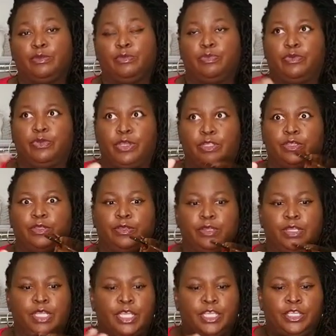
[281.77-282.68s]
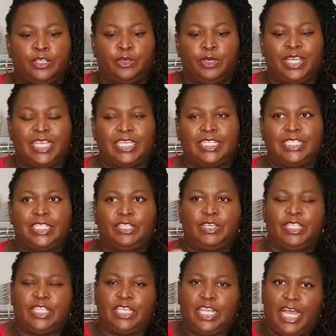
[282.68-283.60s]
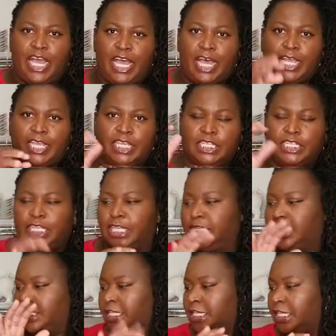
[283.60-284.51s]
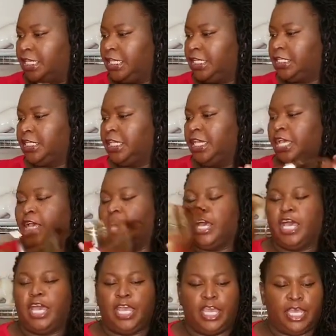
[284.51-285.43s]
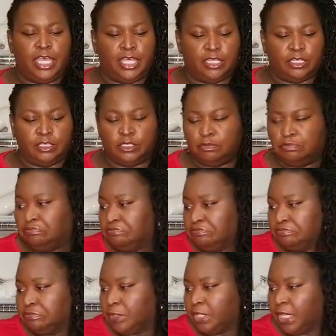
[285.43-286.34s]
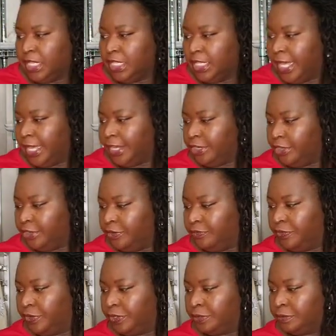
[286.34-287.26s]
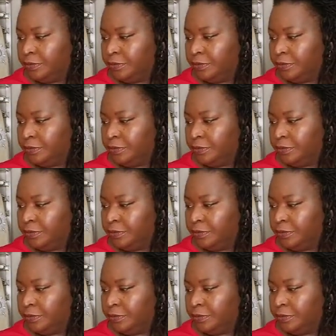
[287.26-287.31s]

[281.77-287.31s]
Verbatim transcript: The broiler, you know, I guess they get that high intense heat, and a lot of